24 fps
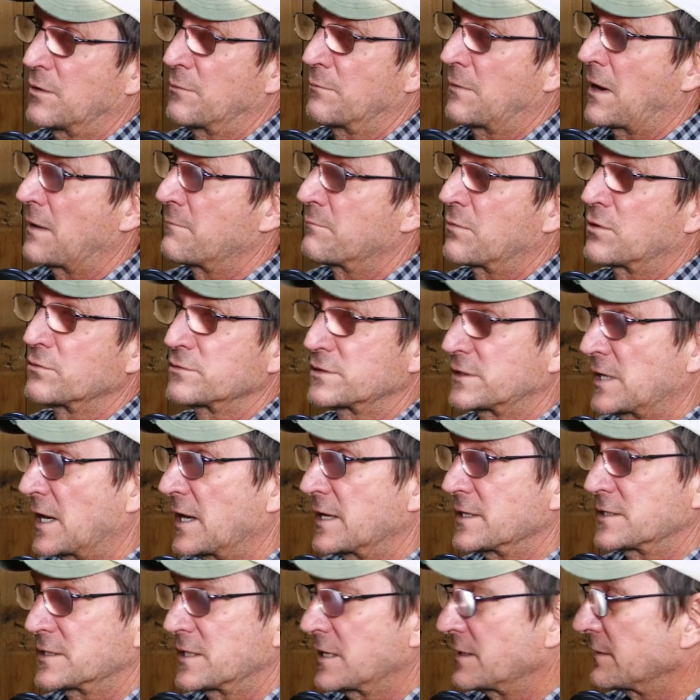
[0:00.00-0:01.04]
well, on both
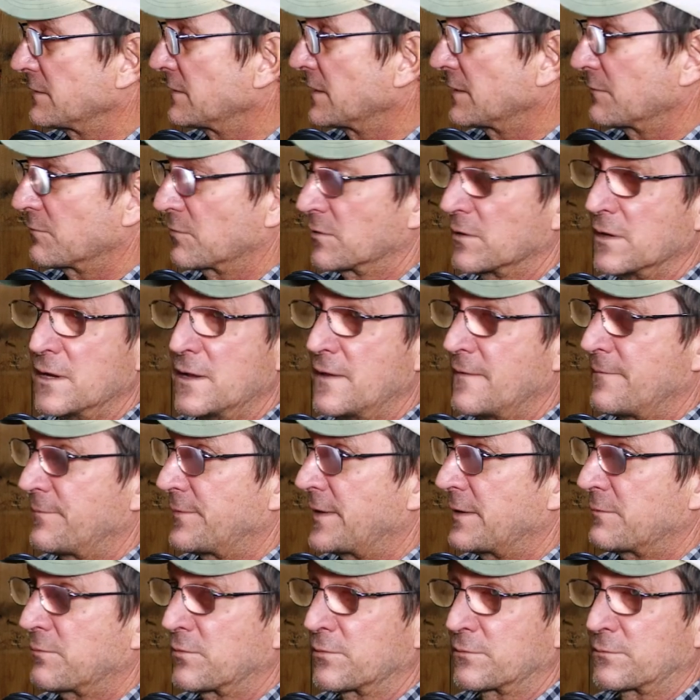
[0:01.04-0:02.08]
sides. They, yeah. they were,
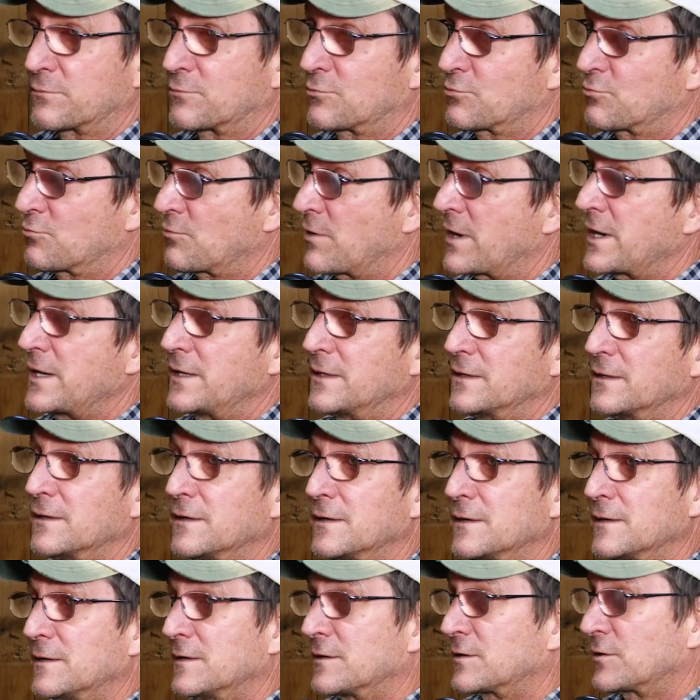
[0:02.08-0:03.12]
they were great
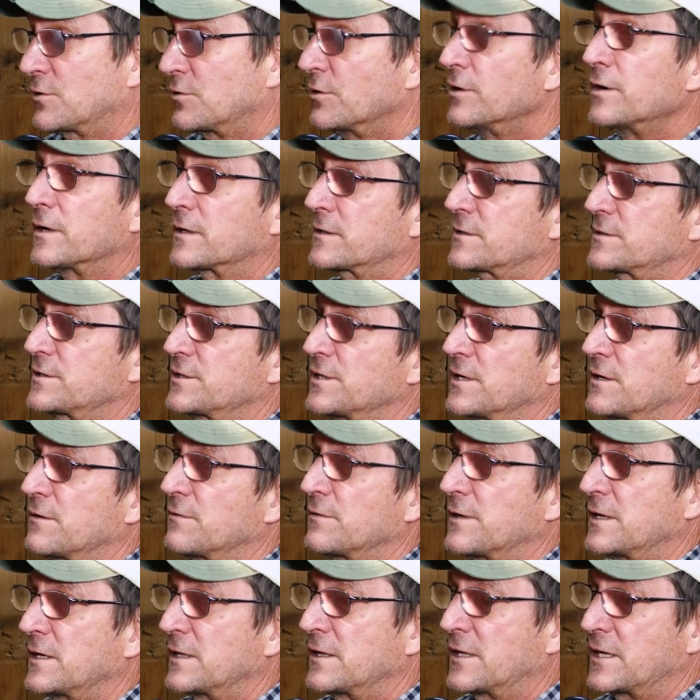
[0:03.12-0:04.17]
cooks, you
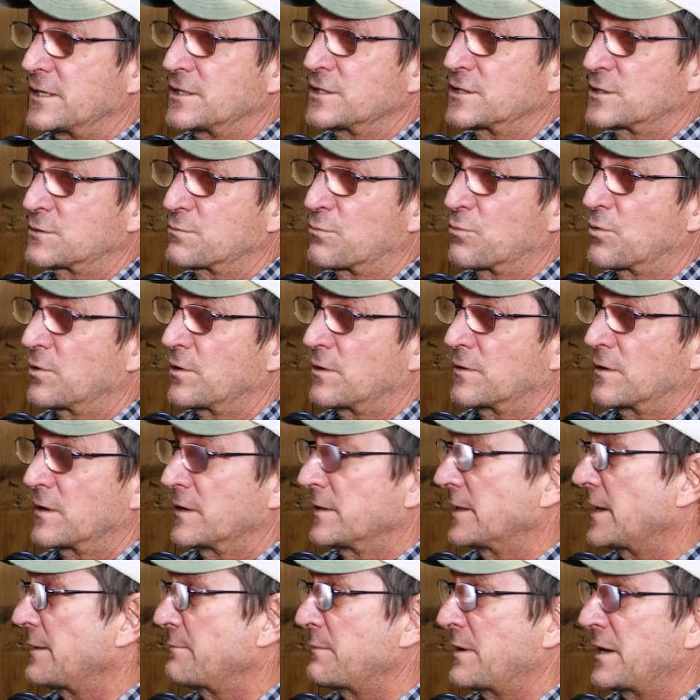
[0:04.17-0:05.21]
know, they, they just were,
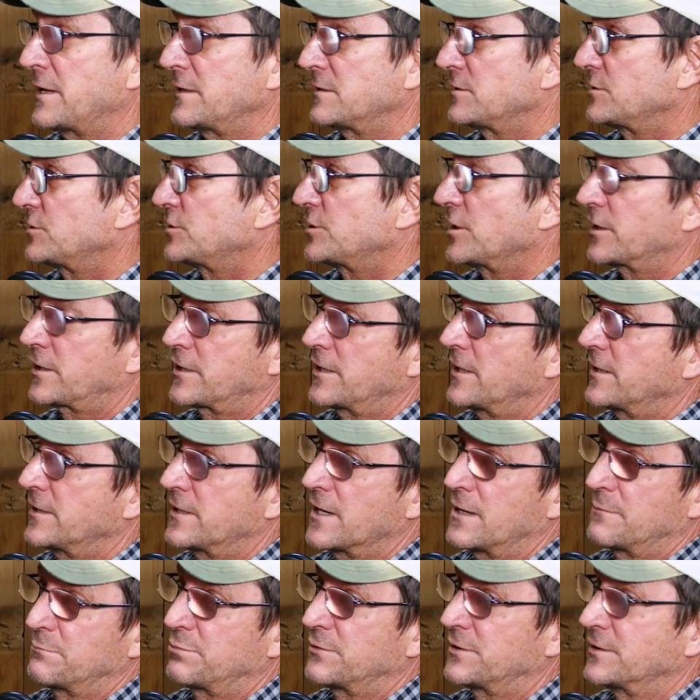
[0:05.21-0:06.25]
and they made chicken yeah. and
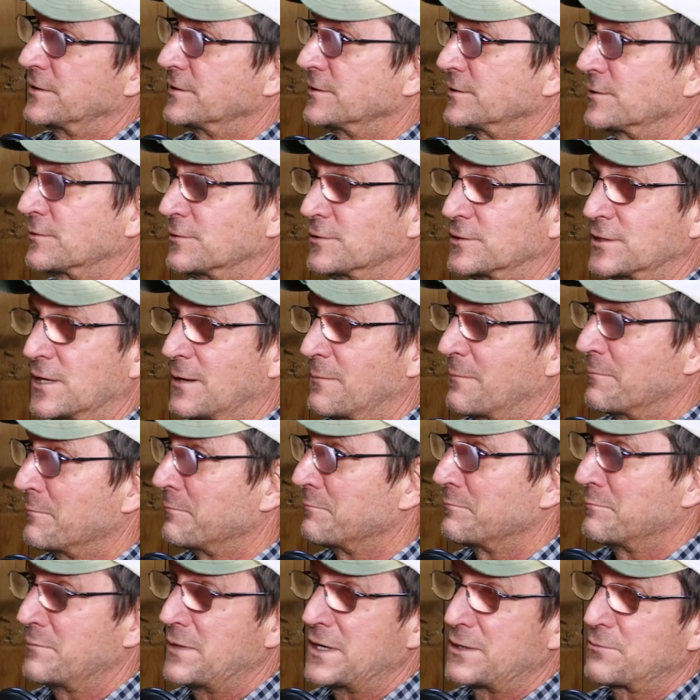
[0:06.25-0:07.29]
dumplings or
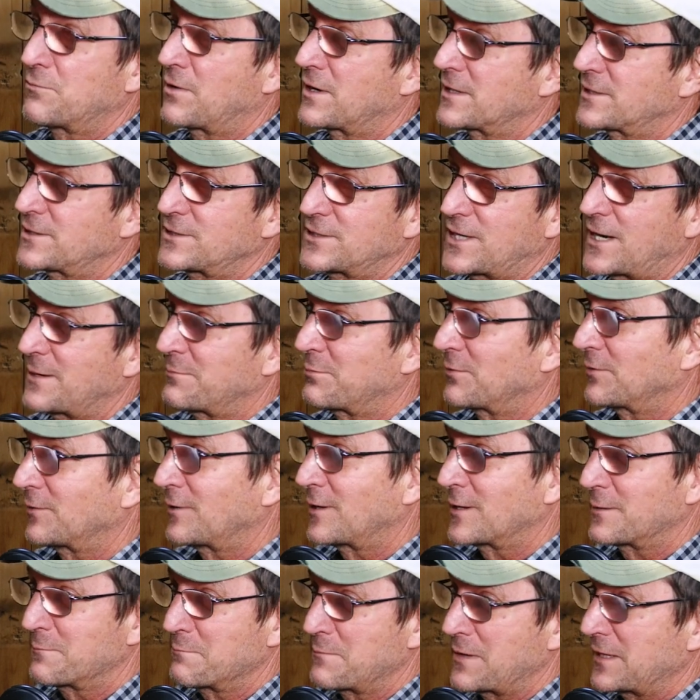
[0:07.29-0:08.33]
some Midwest staple
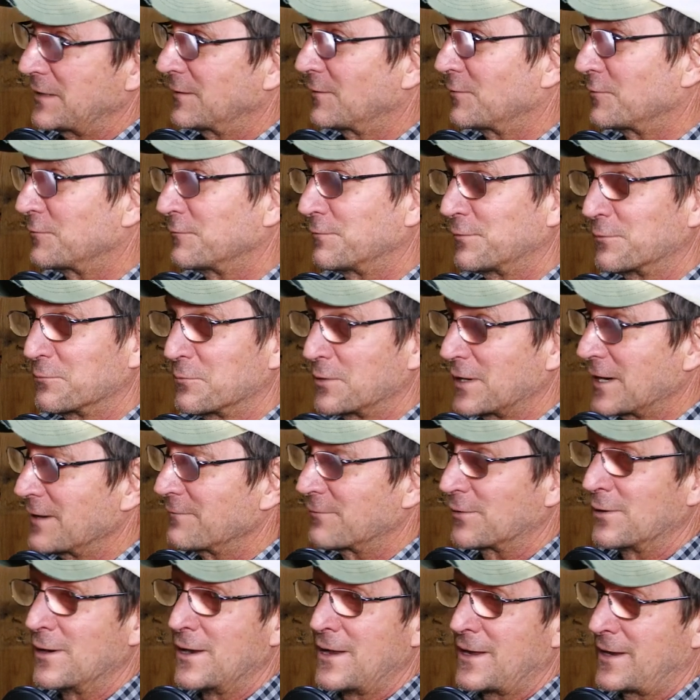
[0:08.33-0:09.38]
like meatloaf or
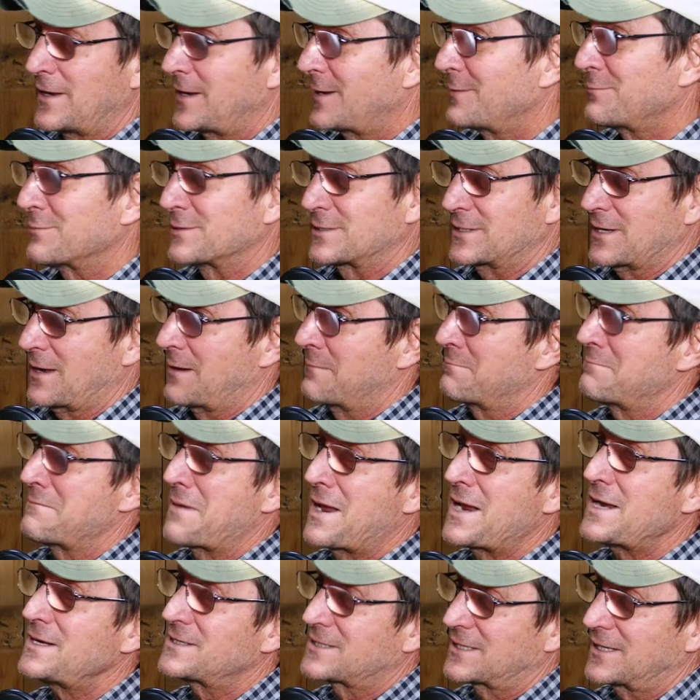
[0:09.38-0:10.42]
whatever. It was
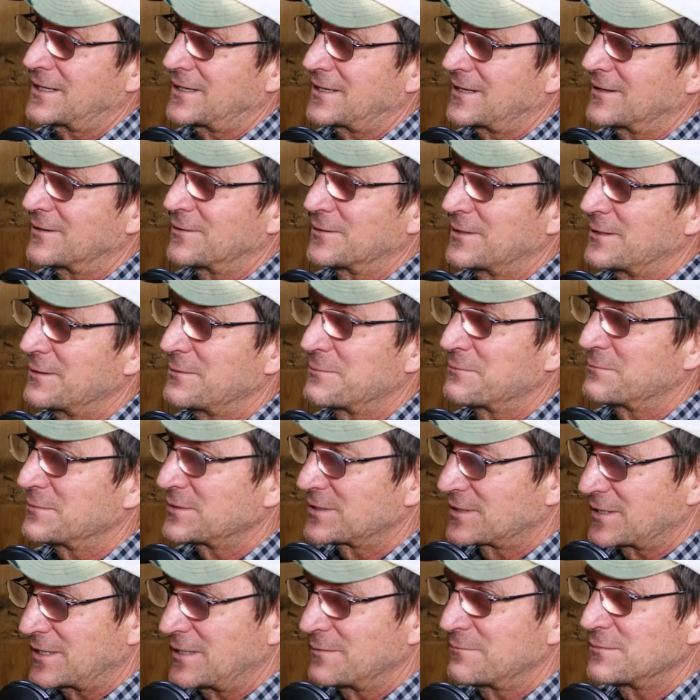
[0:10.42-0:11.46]
amazing. You yeah. know, it
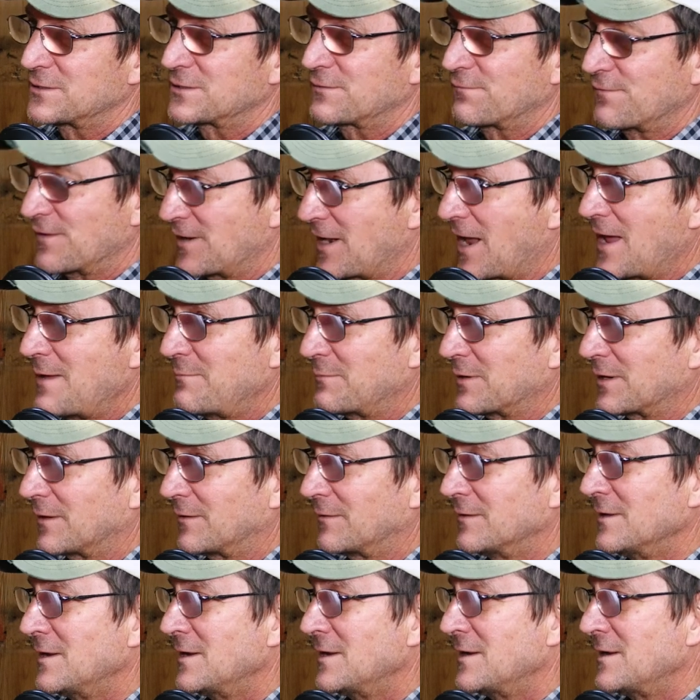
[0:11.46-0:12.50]
was, yeah. it was
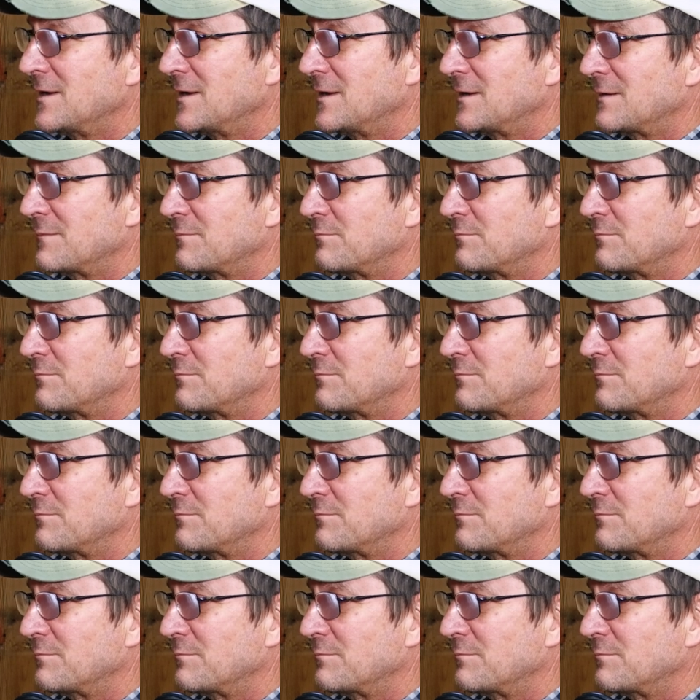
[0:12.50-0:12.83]
phenomenal. Yeah.